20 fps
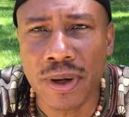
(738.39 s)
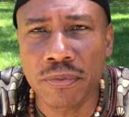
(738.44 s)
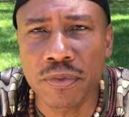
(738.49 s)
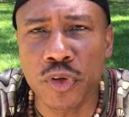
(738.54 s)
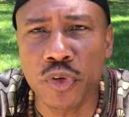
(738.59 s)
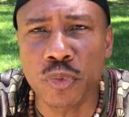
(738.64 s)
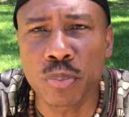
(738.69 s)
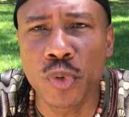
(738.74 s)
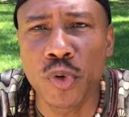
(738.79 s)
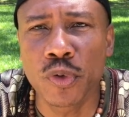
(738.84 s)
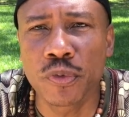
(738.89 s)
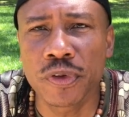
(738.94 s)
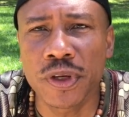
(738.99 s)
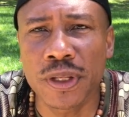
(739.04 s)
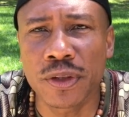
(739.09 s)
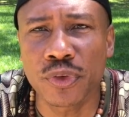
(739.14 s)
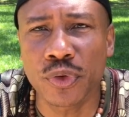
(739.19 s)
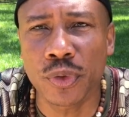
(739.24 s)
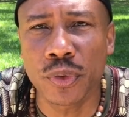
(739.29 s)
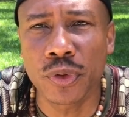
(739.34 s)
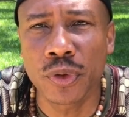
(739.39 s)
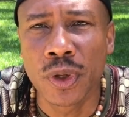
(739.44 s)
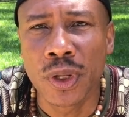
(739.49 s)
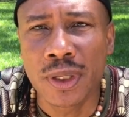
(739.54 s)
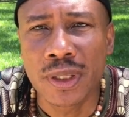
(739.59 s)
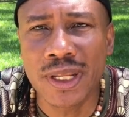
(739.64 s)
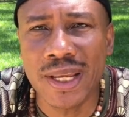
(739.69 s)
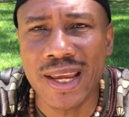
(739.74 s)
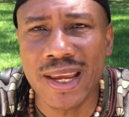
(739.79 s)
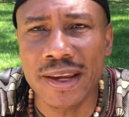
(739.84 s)
have just moved into
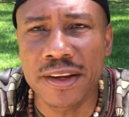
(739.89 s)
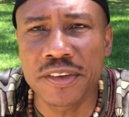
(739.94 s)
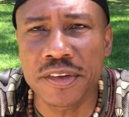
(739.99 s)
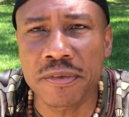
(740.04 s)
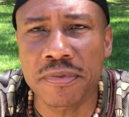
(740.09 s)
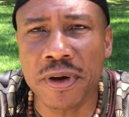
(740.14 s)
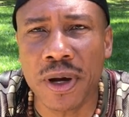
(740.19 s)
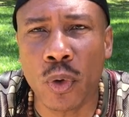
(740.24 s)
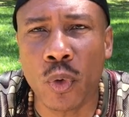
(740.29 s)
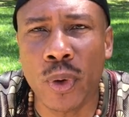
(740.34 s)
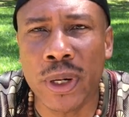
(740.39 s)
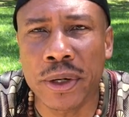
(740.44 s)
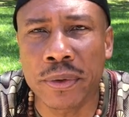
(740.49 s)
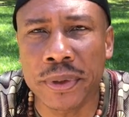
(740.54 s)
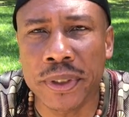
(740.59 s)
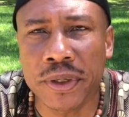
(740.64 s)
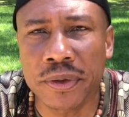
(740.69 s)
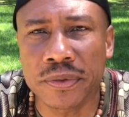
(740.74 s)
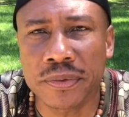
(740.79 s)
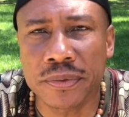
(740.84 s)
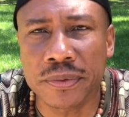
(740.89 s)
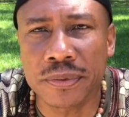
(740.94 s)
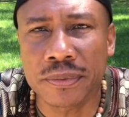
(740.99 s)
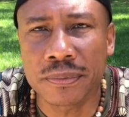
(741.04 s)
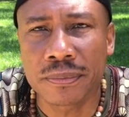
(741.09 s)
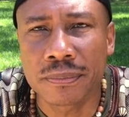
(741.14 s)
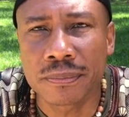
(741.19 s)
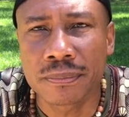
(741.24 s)
the age of Aquarius.